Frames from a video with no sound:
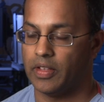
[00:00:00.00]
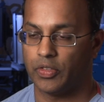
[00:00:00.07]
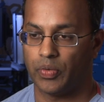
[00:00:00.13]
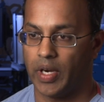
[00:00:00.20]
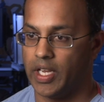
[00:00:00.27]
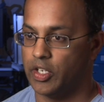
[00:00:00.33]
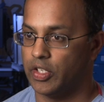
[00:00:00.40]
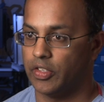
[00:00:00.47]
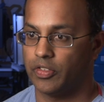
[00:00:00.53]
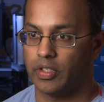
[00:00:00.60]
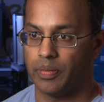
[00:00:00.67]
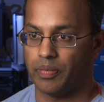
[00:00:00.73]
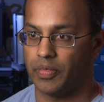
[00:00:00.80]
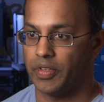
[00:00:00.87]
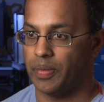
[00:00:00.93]
This ranges
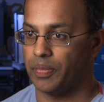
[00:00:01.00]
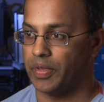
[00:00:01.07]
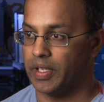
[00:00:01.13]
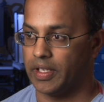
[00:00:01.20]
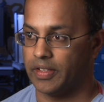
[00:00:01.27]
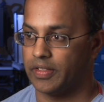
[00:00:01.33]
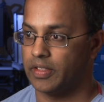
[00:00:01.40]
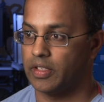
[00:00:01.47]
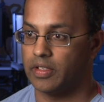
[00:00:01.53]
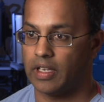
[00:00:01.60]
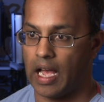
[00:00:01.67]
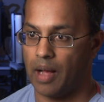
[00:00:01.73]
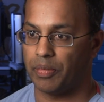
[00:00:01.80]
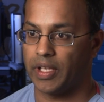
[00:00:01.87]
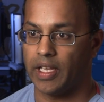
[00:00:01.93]
from something as
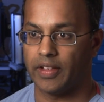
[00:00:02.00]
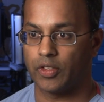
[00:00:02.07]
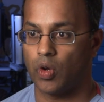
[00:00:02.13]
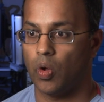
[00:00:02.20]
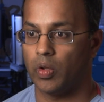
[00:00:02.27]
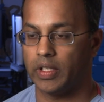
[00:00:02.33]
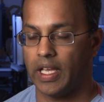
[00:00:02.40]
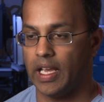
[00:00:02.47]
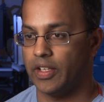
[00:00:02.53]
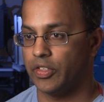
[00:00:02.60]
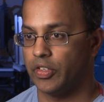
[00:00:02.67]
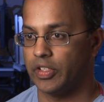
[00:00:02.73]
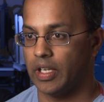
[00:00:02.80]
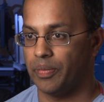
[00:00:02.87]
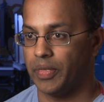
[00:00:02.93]
complicated as colon
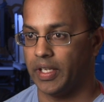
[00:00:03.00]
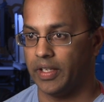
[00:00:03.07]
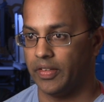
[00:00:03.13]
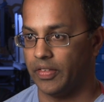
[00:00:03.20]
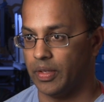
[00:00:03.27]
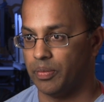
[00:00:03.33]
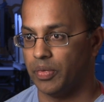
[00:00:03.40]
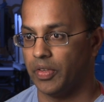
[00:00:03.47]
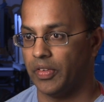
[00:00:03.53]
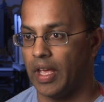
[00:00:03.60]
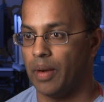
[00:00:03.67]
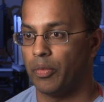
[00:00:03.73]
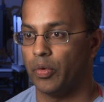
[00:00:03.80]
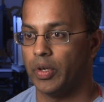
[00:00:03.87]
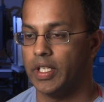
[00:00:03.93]
cancer, something as simple as
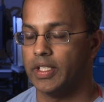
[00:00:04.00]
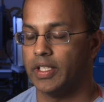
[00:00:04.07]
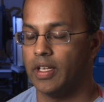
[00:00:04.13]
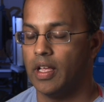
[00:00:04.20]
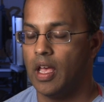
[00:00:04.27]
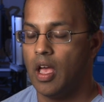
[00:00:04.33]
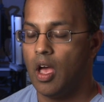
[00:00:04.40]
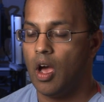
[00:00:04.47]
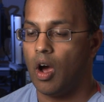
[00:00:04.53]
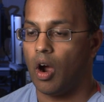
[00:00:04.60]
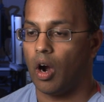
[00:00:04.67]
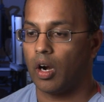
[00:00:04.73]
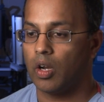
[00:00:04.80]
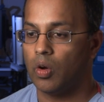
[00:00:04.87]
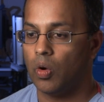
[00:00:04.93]
hemorrhoids. And
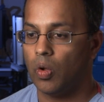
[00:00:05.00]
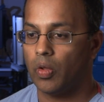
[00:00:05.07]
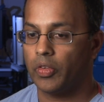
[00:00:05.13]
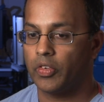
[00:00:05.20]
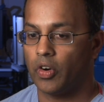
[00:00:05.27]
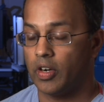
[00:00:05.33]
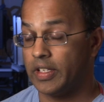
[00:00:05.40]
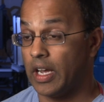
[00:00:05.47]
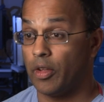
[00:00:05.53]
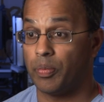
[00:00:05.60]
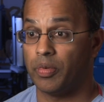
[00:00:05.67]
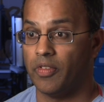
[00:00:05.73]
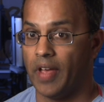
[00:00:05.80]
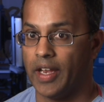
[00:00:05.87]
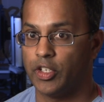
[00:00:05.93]
our goal starts out
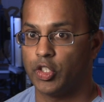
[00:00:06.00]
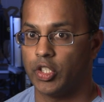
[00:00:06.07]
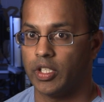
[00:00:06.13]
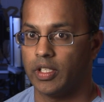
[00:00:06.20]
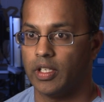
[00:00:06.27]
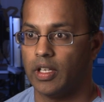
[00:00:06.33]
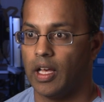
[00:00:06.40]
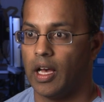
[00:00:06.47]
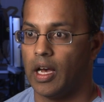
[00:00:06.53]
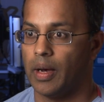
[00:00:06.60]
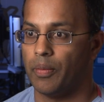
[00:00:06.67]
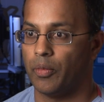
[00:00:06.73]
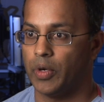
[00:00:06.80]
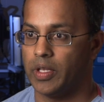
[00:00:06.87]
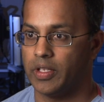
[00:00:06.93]
with prevention.
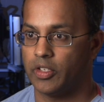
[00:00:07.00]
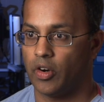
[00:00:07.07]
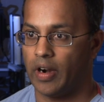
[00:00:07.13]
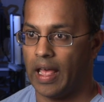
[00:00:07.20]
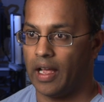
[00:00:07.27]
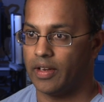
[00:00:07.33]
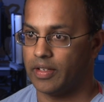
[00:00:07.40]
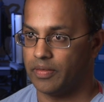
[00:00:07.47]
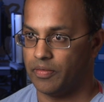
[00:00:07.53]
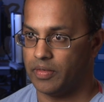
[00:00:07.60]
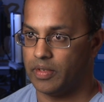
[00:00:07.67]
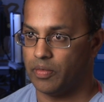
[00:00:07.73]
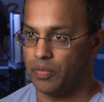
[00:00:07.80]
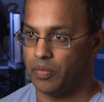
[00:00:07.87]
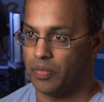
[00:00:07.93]
Um, we start out
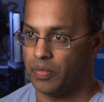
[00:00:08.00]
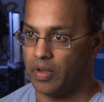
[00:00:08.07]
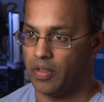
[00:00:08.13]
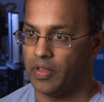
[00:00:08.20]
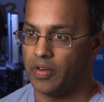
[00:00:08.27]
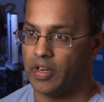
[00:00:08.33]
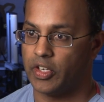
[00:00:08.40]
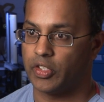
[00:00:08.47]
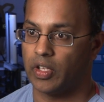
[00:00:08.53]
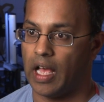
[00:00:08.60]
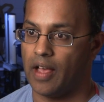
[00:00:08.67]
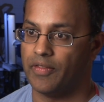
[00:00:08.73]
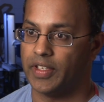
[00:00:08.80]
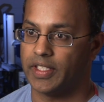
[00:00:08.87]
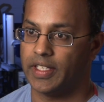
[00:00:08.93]
with their initial
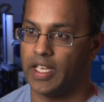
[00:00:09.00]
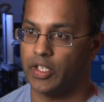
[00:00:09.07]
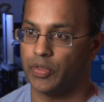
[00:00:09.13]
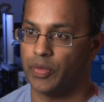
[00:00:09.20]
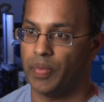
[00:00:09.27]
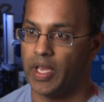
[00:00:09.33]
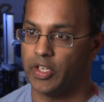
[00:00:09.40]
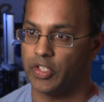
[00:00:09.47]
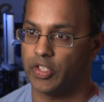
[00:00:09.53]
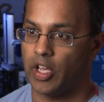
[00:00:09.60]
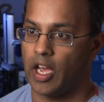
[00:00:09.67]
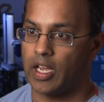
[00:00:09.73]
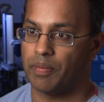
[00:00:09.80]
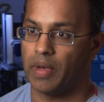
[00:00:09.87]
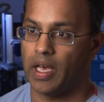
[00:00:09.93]
visitation with patients
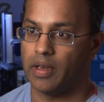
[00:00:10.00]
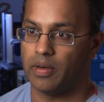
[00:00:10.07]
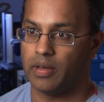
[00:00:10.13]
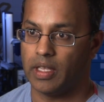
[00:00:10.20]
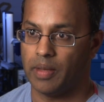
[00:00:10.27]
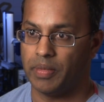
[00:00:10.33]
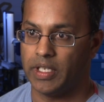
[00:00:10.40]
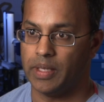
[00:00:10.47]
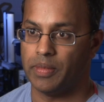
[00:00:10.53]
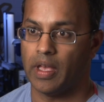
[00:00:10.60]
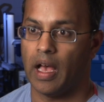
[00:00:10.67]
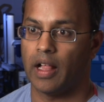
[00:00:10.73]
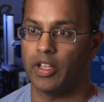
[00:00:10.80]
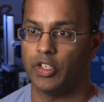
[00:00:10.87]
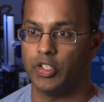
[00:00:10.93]
talking about
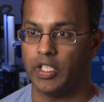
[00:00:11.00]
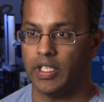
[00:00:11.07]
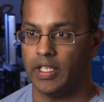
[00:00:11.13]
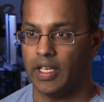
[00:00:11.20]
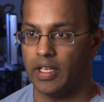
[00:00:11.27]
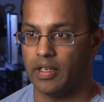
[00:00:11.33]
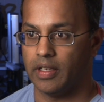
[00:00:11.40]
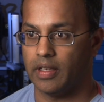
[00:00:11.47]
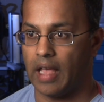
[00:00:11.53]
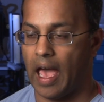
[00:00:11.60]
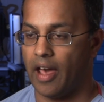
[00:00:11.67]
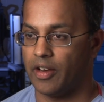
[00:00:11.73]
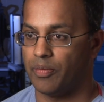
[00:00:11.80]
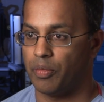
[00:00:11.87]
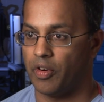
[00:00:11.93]
epidemiology and
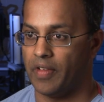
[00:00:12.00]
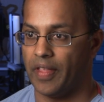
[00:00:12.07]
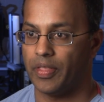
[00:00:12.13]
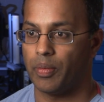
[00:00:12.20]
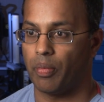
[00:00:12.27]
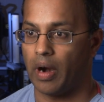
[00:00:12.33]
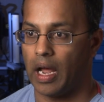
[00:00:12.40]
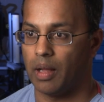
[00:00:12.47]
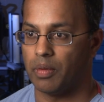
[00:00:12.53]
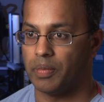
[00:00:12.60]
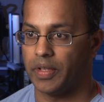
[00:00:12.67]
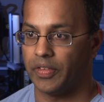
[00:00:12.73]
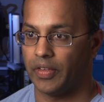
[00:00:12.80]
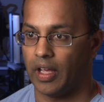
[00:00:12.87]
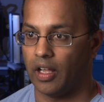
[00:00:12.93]
how to prevent the problem
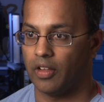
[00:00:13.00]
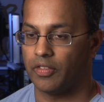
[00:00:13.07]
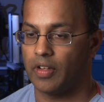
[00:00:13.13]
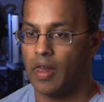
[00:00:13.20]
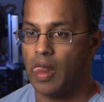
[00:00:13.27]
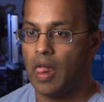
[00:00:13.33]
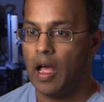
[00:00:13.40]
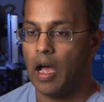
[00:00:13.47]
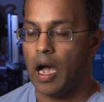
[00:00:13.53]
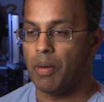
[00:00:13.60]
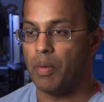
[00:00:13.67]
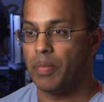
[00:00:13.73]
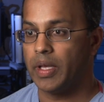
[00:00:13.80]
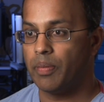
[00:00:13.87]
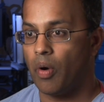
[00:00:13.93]
itself. Um,
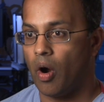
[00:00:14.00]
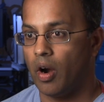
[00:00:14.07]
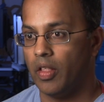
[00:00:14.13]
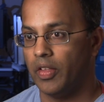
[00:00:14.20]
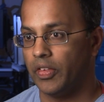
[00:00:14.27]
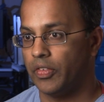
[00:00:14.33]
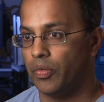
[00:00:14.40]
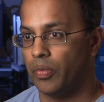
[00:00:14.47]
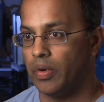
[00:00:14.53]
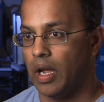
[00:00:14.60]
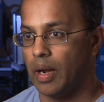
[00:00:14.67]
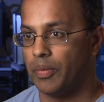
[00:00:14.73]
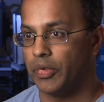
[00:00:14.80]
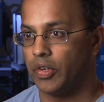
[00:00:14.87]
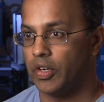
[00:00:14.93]
a big part of this
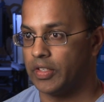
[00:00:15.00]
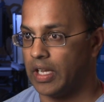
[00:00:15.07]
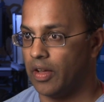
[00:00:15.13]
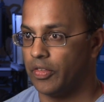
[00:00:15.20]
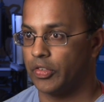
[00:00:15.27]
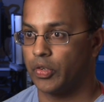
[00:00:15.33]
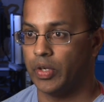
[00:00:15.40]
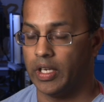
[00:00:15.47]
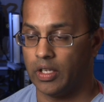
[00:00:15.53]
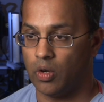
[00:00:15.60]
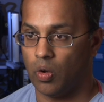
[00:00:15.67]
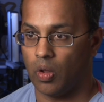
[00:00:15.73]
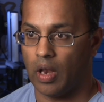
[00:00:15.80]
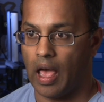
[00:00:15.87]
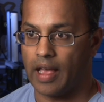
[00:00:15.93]
um, starts out with screening
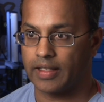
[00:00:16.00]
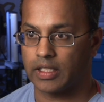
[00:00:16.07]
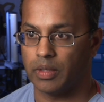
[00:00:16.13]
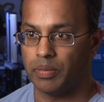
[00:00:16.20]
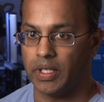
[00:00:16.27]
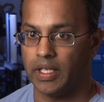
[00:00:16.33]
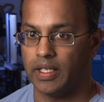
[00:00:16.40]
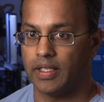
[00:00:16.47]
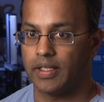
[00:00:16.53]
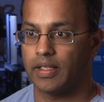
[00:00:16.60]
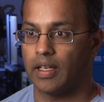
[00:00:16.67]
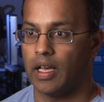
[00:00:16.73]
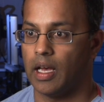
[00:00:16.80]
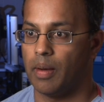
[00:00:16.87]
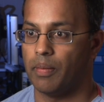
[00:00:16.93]

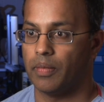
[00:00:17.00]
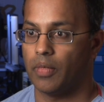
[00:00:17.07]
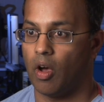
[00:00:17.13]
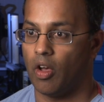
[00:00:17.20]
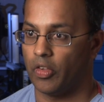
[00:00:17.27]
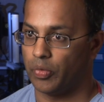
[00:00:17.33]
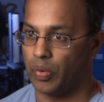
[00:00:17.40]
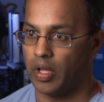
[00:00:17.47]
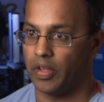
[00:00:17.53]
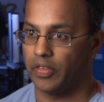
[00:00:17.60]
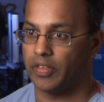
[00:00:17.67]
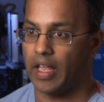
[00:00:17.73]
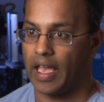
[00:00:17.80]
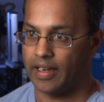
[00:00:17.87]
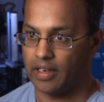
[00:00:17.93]
colonoscopies um, as well as
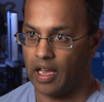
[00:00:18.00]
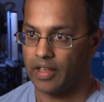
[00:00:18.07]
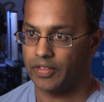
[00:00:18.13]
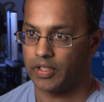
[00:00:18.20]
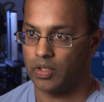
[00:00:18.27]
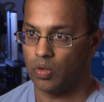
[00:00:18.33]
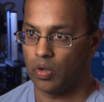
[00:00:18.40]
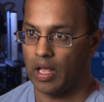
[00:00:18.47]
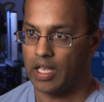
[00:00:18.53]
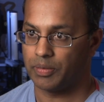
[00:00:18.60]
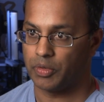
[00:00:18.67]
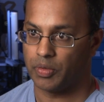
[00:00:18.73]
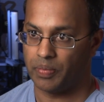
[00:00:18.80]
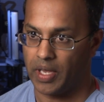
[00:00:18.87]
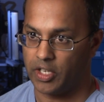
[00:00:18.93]
diagnostic
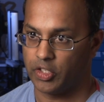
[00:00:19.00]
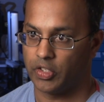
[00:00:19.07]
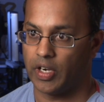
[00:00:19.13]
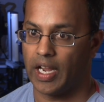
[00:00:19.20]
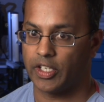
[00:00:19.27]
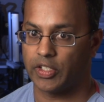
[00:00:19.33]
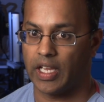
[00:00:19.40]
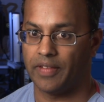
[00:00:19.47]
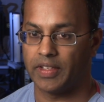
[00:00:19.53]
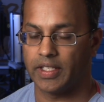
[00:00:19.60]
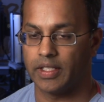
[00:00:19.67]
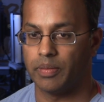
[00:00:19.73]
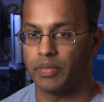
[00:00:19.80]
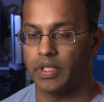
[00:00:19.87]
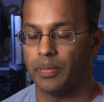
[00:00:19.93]
colonoscopies when patients are actually having
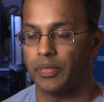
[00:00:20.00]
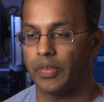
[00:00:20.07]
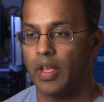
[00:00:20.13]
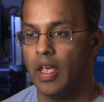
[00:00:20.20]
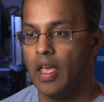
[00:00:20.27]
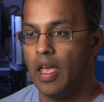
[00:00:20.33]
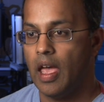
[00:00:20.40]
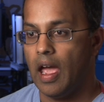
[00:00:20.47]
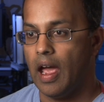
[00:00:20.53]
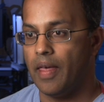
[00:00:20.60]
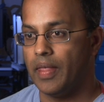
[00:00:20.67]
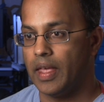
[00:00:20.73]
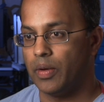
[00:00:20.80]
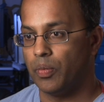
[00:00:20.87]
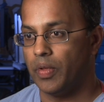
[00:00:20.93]
symptoms.
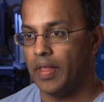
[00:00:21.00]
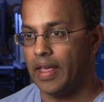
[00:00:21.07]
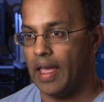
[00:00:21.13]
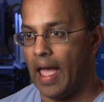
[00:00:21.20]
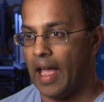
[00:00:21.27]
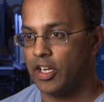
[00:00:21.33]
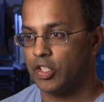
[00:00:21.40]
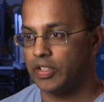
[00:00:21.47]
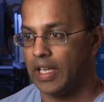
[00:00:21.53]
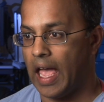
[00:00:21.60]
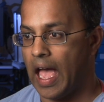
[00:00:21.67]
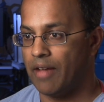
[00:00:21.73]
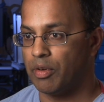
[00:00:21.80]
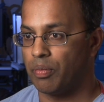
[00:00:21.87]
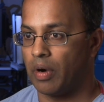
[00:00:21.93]
And then when they actually
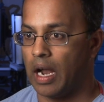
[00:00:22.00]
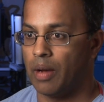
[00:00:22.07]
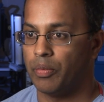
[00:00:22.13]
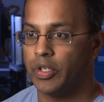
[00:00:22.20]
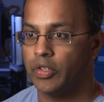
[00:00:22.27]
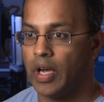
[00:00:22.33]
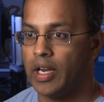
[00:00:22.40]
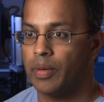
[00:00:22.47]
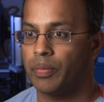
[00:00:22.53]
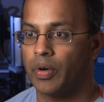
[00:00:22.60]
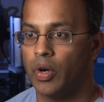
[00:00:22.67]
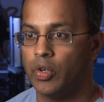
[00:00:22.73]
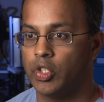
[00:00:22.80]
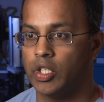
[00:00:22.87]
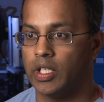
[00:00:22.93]
have a problem, we try to
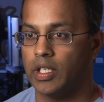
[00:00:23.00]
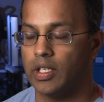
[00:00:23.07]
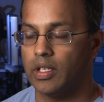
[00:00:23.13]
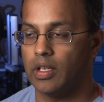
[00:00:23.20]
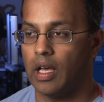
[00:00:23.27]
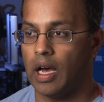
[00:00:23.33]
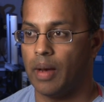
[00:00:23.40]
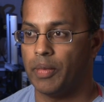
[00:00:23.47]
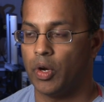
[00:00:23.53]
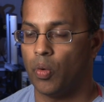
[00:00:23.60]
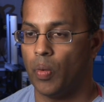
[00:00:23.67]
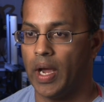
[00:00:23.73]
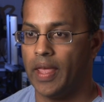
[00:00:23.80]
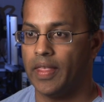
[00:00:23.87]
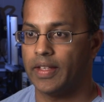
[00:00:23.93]
approach it um, in a
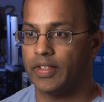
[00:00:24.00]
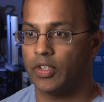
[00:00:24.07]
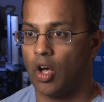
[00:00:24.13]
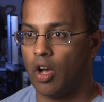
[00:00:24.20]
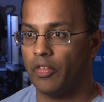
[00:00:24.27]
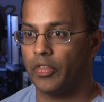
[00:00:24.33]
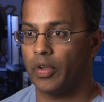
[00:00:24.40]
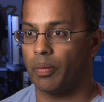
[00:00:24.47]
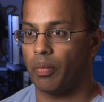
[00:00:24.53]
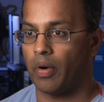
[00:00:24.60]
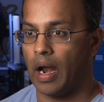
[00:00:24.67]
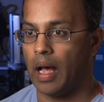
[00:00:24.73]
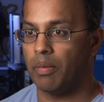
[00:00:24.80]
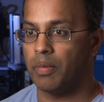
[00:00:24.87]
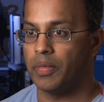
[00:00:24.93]
way that solves their
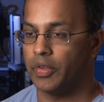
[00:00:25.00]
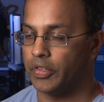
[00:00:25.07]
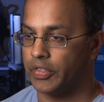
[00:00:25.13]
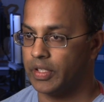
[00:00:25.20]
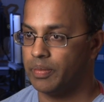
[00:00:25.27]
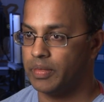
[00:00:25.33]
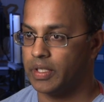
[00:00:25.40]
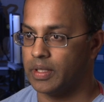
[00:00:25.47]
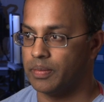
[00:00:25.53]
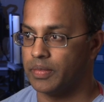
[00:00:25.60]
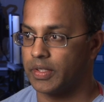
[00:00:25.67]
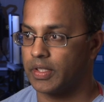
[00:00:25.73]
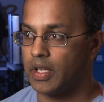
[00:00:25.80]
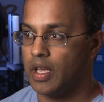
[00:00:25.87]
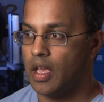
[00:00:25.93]
problem, their
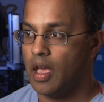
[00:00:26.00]
symptoms,